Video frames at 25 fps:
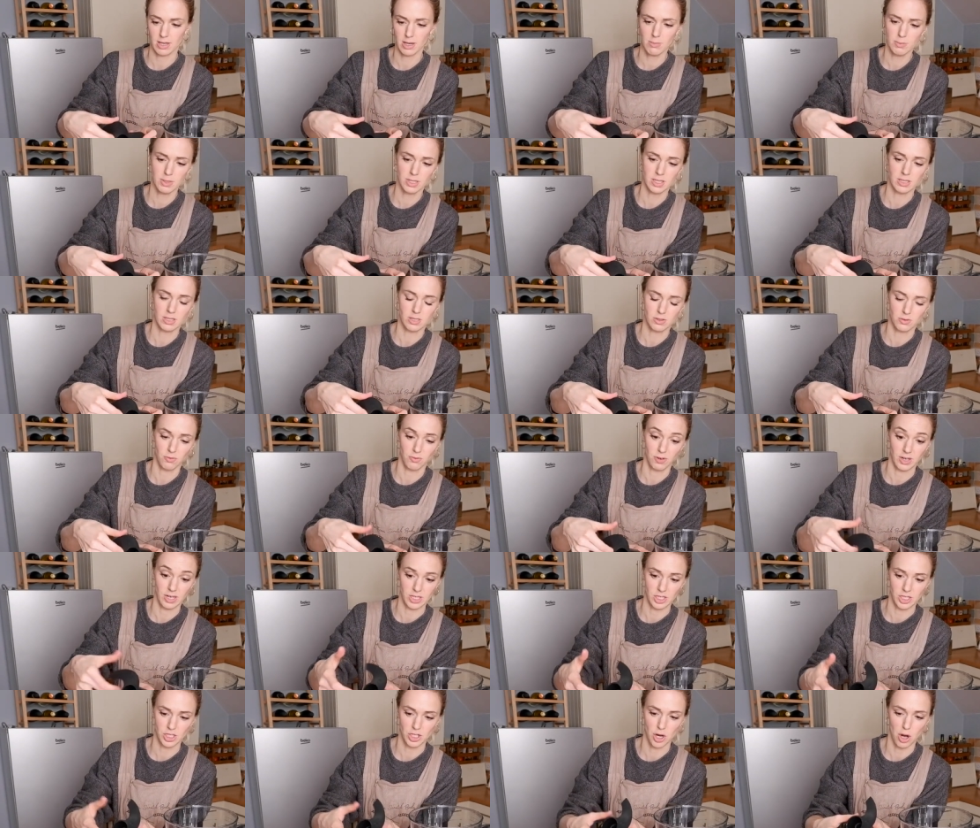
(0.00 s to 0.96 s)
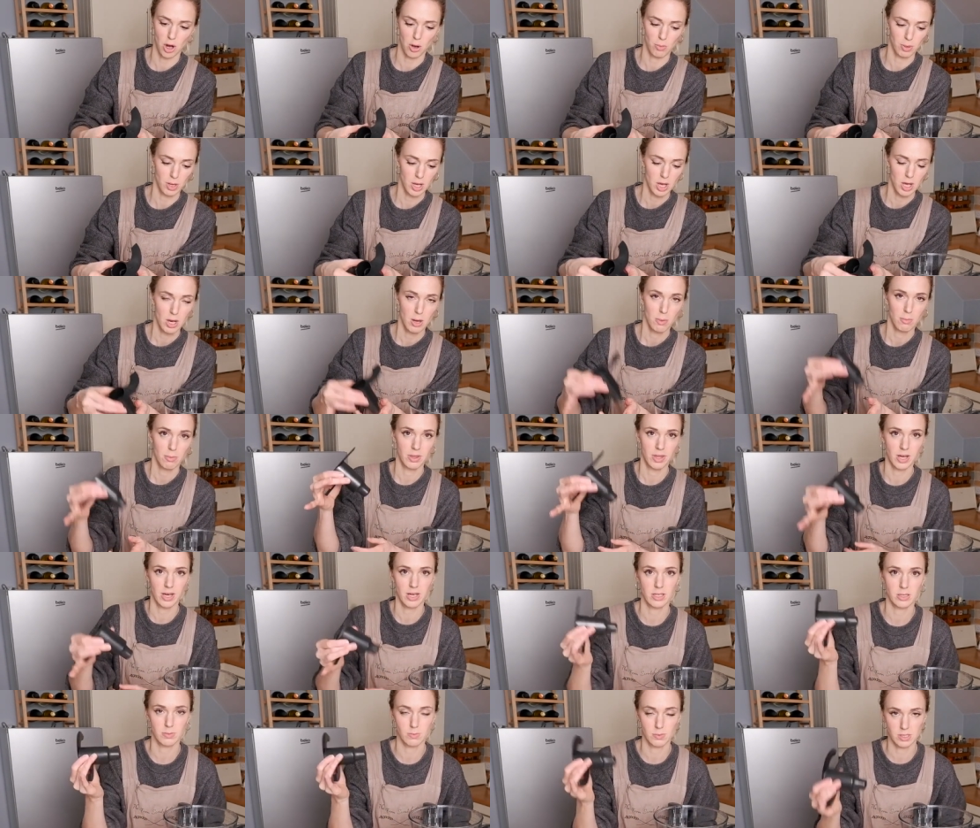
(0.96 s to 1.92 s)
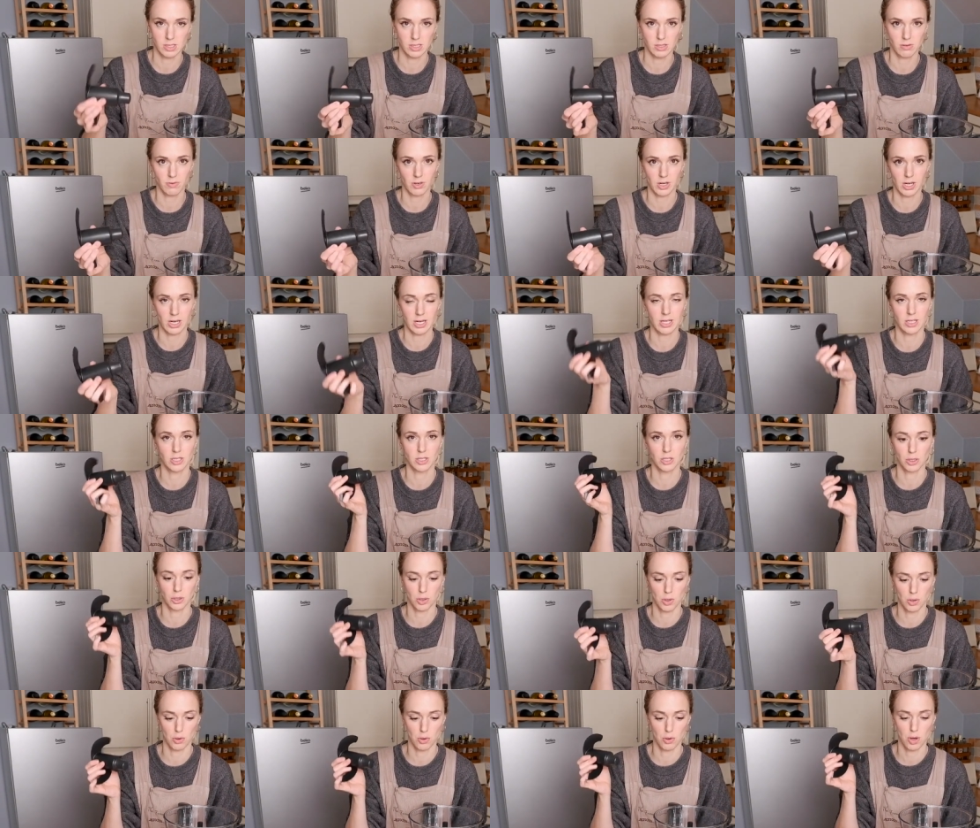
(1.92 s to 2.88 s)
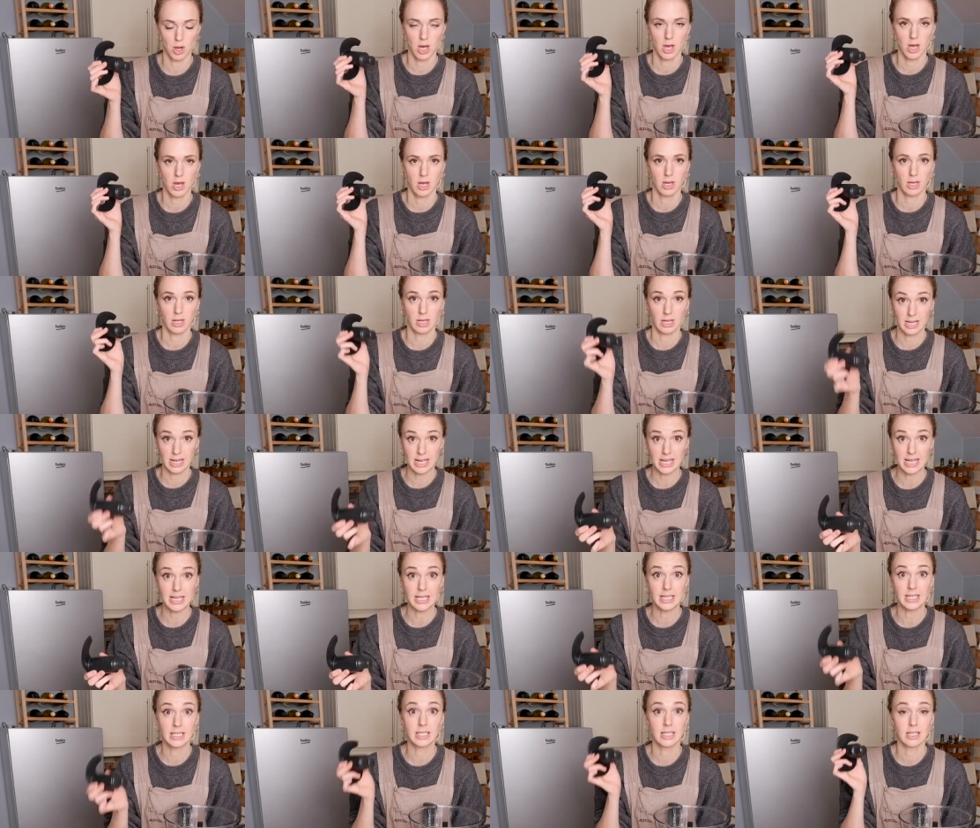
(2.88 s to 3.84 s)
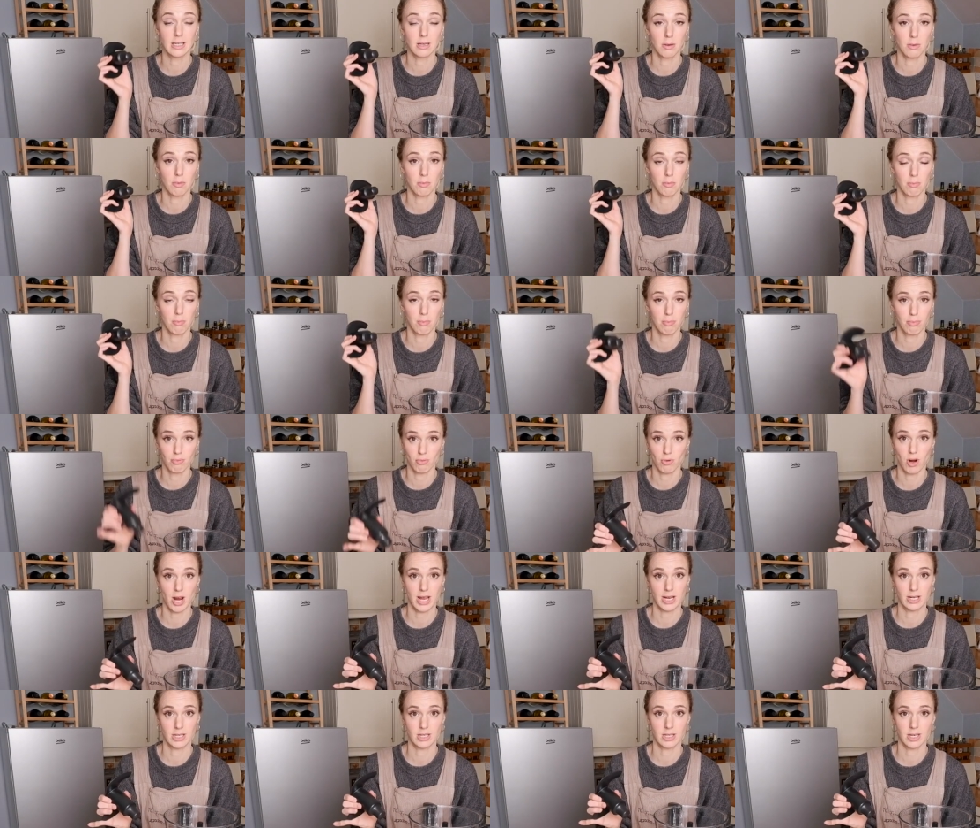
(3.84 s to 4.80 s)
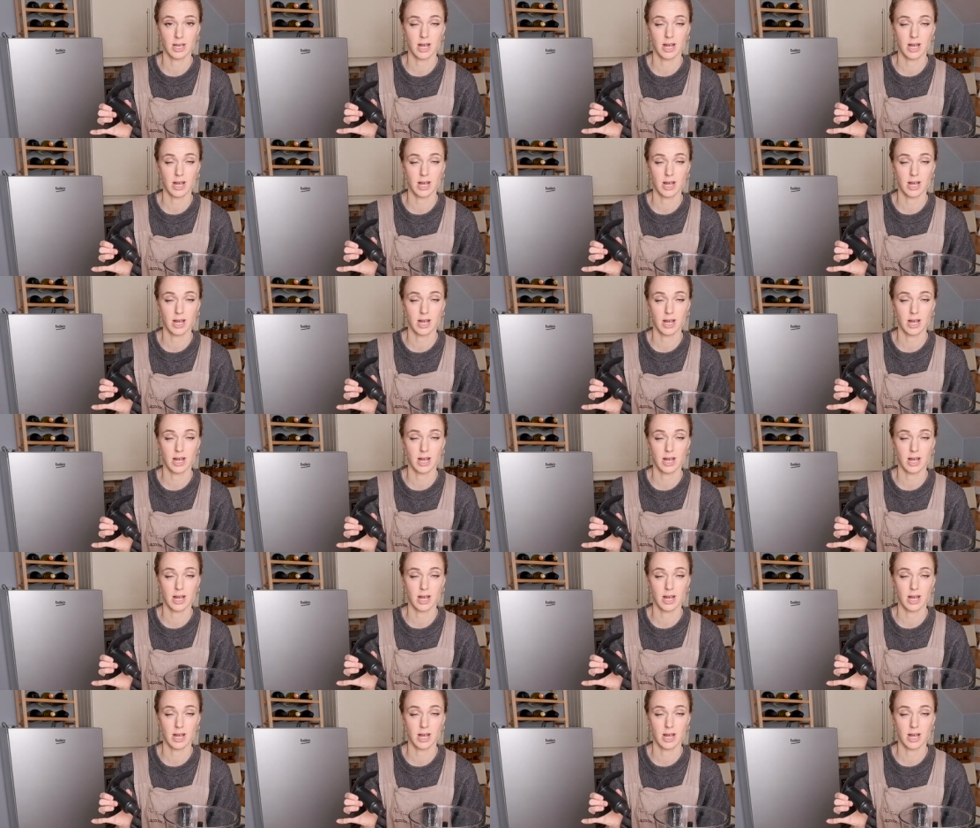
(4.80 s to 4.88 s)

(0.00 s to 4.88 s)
I mean, it's still fairly sharp, but that is specifically to knead bread.